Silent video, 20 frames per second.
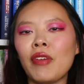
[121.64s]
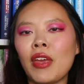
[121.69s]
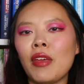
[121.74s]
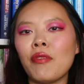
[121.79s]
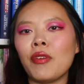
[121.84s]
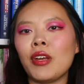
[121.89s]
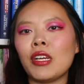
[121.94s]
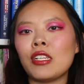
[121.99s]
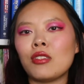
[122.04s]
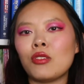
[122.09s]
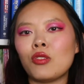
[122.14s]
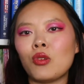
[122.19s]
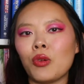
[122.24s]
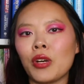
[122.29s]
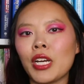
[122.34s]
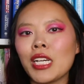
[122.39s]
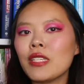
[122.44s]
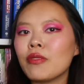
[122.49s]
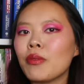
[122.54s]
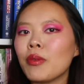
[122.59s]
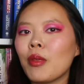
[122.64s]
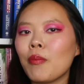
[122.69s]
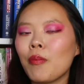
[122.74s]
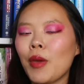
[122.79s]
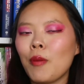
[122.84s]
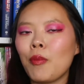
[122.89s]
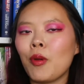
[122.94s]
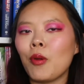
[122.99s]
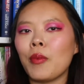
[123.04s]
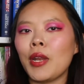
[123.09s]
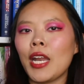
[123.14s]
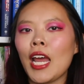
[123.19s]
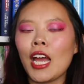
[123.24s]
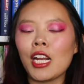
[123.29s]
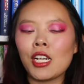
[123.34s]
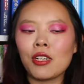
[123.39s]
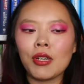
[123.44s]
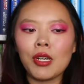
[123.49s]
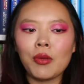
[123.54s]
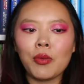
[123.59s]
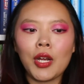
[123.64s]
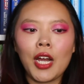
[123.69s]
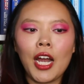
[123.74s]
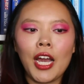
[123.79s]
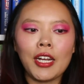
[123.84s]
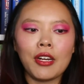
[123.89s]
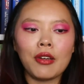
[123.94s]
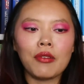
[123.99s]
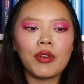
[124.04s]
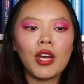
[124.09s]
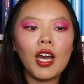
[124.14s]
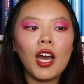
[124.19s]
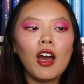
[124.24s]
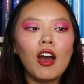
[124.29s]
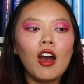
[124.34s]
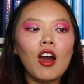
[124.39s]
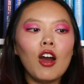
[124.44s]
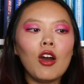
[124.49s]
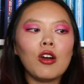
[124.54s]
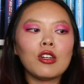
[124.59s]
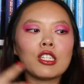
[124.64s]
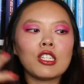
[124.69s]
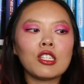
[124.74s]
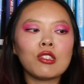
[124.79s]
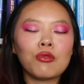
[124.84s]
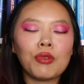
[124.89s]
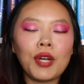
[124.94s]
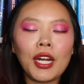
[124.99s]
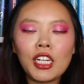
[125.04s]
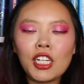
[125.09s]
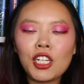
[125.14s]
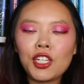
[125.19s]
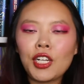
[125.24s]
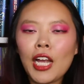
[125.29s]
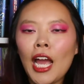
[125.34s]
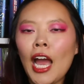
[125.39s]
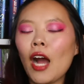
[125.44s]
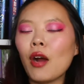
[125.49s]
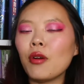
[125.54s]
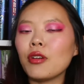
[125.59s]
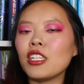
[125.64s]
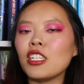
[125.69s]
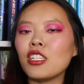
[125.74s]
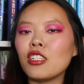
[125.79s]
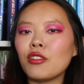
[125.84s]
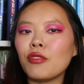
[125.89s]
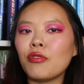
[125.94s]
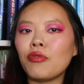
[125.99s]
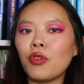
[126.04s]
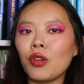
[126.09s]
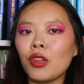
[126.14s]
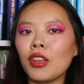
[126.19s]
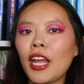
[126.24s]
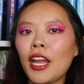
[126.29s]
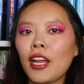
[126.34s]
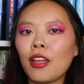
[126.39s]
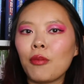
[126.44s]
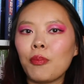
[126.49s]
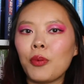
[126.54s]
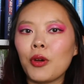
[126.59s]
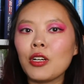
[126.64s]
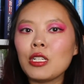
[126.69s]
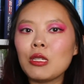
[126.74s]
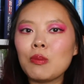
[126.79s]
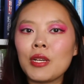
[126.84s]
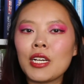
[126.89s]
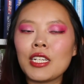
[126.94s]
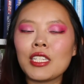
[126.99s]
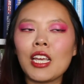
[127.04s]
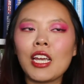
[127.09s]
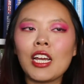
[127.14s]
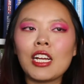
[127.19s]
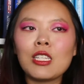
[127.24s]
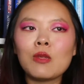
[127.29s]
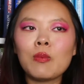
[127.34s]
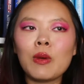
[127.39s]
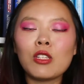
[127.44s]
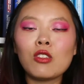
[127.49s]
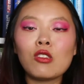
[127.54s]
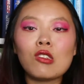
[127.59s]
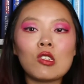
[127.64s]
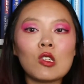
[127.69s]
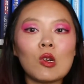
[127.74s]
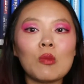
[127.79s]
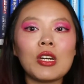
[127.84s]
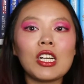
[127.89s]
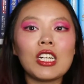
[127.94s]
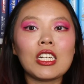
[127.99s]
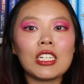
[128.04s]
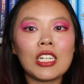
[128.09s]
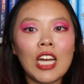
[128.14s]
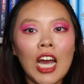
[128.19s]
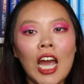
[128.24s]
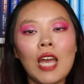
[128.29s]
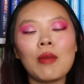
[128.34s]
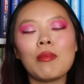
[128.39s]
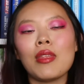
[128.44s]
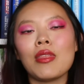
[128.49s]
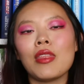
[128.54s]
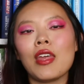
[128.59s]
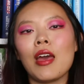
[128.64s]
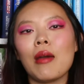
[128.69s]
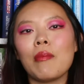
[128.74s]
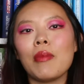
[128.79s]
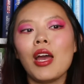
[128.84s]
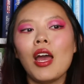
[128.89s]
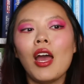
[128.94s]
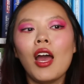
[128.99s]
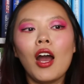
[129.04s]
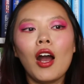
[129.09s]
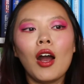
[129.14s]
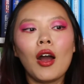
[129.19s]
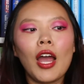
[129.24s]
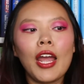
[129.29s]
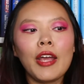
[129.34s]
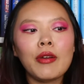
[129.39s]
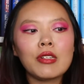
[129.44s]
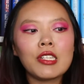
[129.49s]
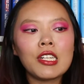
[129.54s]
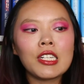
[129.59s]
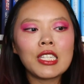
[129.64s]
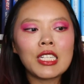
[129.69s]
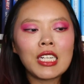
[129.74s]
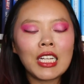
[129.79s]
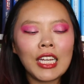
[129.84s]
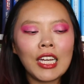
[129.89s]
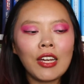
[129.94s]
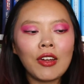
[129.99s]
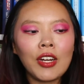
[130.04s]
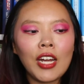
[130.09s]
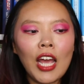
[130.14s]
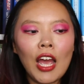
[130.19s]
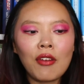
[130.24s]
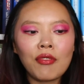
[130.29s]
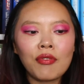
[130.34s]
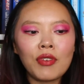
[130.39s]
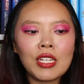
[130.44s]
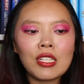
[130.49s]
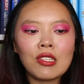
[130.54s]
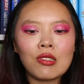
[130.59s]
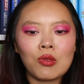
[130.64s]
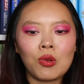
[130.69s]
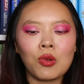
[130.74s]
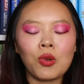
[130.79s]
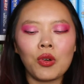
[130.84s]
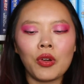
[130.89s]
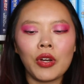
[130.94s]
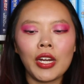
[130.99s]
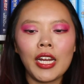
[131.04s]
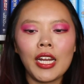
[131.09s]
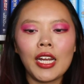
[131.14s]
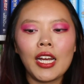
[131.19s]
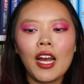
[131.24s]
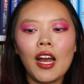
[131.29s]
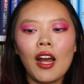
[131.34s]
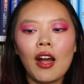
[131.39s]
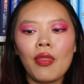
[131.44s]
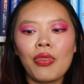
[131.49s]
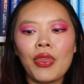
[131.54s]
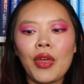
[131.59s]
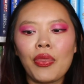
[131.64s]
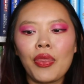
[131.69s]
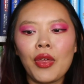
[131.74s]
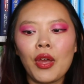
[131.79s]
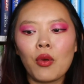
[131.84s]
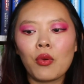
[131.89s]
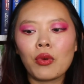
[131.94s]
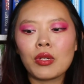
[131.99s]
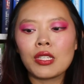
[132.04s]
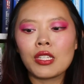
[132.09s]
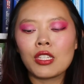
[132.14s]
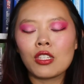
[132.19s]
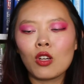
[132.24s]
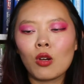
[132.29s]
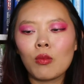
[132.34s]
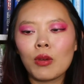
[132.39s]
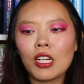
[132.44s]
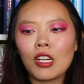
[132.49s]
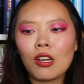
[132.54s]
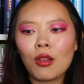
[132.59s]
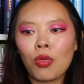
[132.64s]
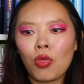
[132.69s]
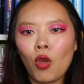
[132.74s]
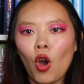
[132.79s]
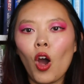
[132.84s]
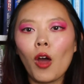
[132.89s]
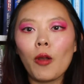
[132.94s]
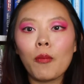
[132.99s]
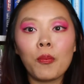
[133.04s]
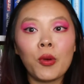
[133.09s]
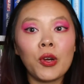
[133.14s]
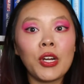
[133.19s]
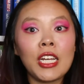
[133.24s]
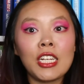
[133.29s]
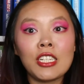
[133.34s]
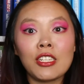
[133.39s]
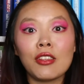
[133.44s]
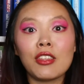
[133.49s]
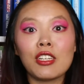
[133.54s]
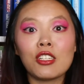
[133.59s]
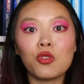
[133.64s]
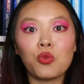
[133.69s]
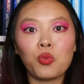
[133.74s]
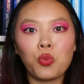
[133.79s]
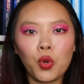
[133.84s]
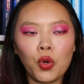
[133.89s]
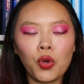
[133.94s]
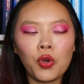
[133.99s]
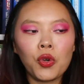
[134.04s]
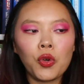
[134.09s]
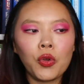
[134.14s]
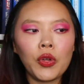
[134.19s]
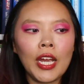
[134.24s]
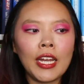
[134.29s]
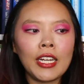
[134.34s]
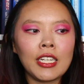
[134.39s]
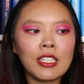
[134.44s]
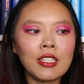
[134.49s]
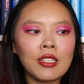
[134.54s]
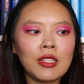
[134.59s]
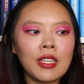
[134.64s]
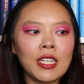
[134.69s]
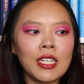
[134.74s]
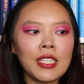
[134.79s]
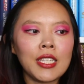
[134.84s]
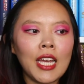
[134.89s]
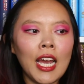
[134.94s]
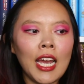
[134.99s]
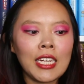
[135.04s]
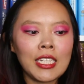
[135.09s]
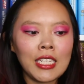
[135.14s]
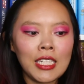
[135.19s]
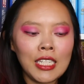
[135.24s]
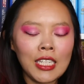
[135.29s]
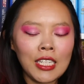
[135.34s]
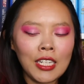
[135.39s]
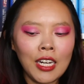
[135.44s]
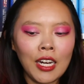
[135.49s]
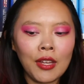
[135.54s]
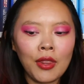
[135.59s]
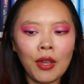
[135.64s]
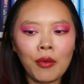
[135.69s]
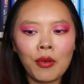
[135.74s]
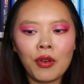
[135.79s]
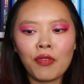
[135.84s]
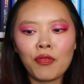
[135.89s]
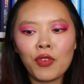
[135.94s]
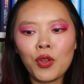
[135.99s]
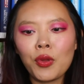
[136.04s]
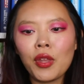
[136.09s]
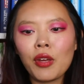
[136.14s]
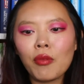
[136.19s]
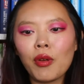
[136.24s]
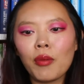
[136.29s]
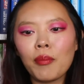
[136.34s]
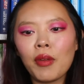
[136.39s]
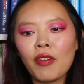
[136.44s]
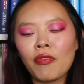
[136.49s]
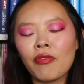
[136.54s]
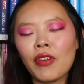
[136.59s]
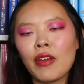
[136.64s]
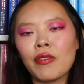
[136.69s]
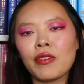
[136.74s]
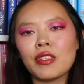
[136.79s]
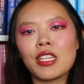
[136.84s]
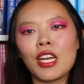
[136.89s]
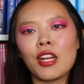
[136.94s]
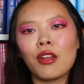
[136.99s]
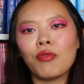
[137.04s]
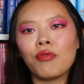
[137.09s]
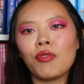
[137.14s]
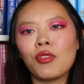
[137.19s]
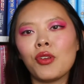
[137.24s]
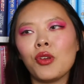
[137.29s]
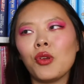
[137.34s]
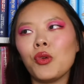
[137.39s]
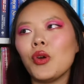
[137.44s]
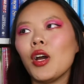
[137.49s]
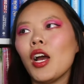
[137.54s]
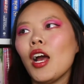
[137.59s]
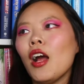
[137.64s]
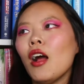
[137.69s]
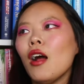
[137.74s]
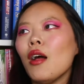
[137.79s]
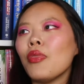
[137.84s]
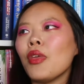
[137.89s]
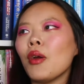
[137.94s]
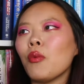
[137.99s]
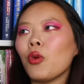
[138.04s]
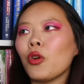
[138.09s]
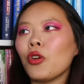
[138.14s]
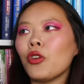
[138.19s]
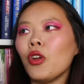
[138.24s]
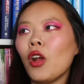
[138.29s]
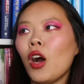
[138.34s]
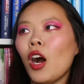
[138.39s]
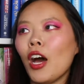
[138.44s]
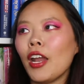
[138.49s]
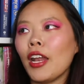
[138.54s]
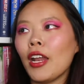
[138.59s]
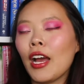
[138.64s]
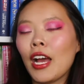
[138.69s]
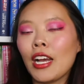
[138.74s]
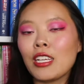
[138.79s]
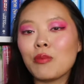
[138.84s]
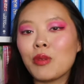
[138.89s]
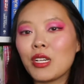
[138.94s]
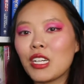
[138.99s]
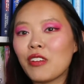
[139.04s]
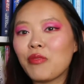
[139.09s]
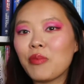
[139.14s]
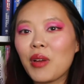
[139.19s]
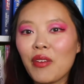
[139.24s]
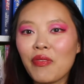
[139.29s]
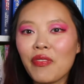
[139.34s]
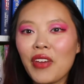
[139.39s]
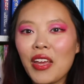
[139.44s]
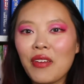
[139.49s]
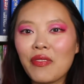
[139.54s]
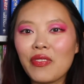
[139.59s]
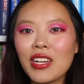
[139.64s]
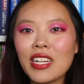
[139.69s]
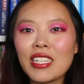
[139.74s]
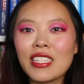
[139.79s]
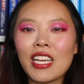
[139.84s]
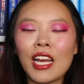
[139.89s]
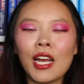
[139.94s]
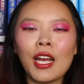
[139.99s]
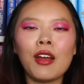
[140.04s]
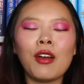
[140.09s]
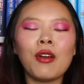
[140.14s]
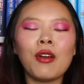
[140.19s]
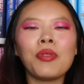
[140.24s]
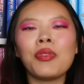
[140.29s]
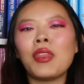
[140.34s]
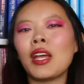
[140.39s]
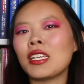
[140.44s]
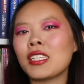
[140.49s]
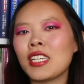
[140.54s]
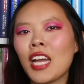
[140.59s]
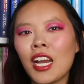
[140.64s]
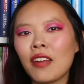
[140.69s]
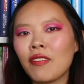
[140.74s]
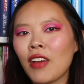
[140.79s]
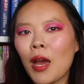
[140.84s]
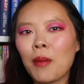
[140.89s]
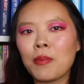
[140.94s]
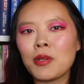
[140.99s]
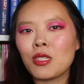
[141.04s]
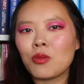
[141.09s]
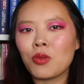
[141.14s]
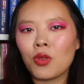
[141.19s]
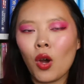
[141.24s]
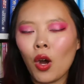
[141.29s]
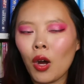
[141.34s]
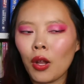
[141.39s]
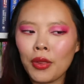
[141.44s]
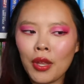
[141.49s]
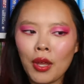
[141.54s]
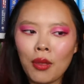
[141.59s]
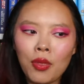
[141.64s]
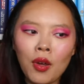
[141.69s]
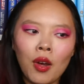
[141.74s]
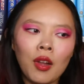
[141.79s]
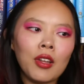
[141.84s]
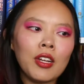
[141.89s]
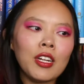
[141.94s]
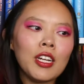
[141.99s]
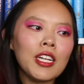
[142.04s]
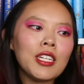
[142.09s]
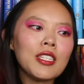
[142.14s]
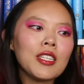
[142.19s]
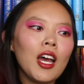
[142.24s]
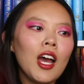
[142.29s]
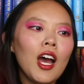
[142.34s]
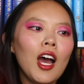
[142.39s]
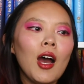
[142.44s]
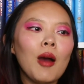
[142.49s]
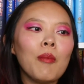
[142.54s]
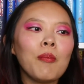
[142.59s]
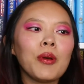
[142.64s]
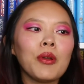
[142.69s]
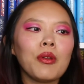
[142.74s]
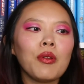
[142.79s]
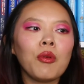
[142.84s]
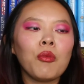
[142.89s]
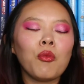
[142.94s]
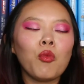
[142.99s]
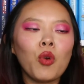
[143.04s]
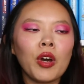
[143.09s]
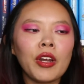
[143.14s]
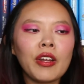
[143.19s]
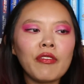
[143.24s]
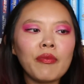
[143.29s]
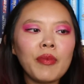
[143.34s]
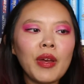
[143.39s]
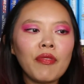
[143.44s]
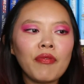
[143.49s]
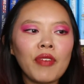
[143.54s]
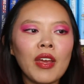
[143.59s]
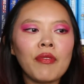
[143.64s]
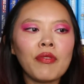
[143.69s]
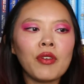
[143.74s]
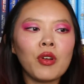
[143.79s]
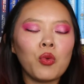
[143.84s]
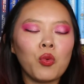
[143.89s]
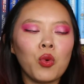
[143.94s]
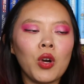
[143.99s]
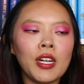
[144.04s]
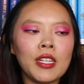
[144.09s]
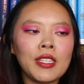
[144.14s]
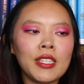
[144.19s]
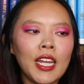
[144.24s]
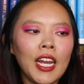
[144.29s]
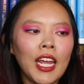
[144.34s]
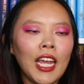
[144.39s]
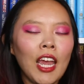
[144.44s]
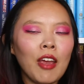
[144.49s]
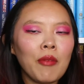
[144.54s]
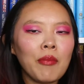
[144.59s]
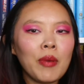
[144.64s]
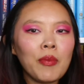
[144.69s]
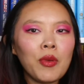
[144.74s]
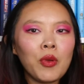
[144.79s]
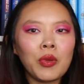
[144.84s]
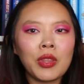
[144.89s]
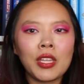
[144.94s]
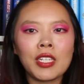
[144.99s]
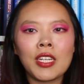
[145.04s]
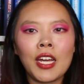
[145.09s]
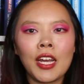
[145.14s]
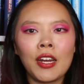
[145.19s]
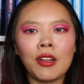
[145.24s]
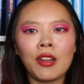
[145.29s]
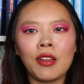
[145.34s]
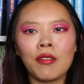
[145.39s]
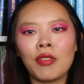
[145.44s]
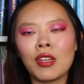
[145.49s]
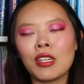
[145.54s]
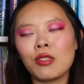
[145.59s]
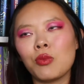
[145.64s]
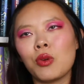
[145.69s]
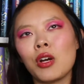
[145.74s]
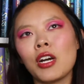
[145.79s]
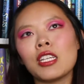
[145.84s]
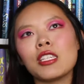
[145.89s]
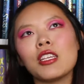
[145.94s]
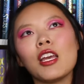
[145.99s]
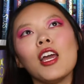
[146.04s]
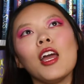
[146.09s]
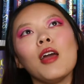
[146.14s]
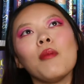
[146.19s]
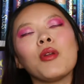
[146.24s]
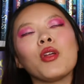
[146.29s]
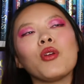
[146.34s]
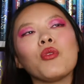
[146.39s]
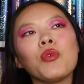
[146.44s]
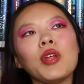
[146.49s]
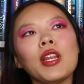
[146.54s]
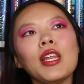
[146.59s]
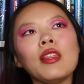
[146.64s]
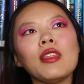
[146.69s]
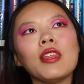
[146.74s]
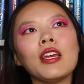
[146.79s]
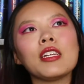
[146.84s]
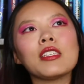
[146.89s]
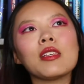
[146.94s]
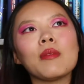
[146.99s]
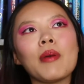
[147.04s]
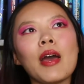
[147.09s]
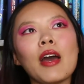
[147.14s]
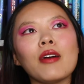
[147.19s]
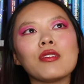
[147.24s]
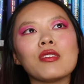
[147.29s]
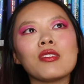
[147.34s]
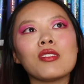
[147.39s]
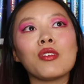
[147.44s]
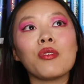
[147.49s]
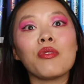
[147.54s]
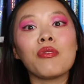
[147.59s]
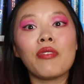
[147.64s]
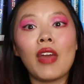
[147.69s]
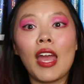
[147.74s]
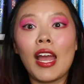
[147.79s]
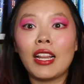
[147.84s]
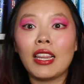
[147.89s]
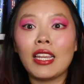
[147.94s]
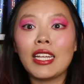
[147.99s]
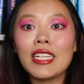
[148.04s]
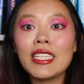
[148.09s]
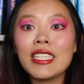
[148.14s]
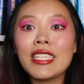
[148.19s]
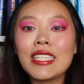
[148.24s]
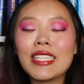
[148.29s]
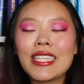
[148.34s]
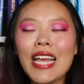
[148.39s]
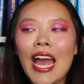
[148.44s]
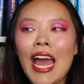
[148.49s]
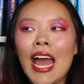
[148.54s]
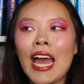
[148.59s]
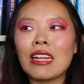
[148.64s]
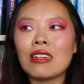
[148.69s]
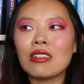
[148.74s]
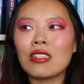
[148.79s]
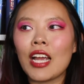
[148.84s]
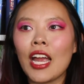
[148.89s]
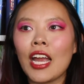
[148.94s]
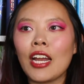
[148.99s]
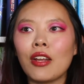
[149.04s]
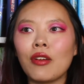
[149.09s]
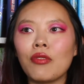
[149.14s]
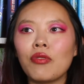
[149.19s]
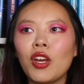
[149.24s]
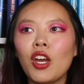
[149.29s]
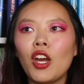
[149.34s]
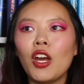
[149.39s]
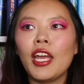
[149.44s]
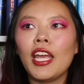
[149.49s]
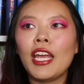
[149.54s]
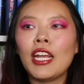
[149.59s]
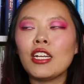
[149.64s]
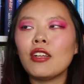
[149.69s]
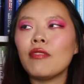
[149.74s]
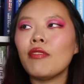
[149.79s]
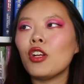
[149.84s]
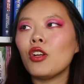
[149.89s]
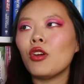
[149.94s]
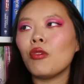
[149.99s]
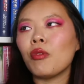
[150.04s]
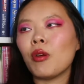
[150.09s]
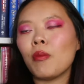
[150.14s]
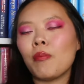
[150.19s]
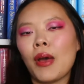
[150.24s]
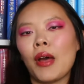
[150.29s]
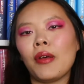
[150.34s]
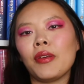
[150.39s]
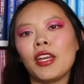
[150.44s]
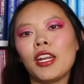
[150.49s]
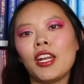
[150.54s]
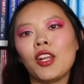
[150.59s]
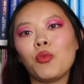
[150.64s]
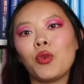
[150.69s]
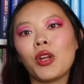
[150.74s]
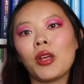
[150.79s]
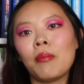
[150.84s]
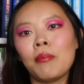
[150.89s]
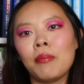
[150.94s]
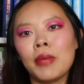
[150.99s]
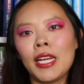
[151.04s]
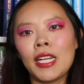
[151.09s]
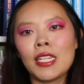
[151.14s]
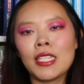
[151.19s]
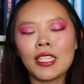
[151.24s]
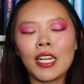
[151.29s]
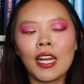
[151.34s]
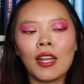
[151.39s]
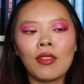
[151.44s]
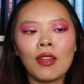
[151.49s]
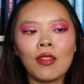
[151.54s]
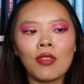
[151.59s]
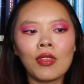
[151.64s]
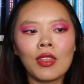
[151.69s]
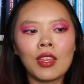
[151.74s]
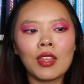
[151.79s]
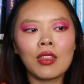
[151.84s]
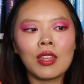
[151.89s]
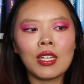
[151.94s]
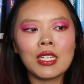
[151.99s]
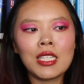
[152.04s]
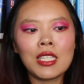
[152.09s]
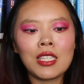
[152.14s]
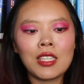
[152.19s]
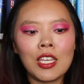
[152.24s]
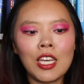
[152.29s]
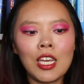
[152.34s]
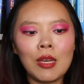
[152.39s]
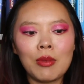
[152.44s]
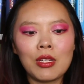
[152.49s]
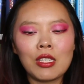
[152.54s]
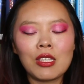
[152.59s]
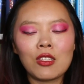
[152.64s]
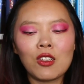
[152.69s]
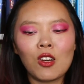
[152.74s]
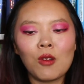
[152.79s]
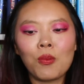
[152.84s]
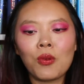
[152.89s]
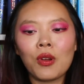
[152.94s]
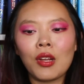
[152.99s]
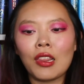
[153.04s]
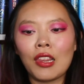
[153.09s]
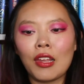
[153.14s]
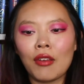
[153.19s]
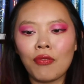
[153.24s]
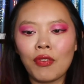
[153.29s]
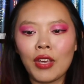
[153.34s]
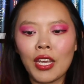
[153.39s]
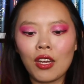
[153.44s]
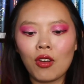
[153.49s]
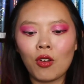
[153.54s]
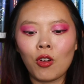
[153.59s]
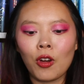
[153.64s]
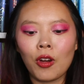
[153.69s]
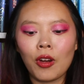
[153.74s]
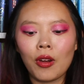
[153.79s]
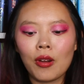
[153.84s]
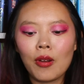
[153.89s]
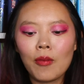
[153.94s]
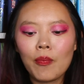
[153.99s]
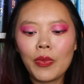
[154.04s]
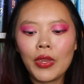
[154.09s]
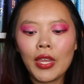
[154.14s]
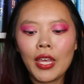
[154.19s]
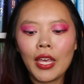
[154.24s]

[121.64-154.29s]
favorite stories from the Paper Menagerie were kind of stretched out into full-length books because I could spend so much time in them it was just clear in every story that there was so much thought put into this world and into these idea. There were a few that were my favorites and a few that were not as much of my favorites. That kind of happens with all the anthologies. But one of my favorite ones, and I can't remember what the title of this was, but I really think is about surveillance and kind of individual rebellion and what it means. And I think that this theme is so prolific or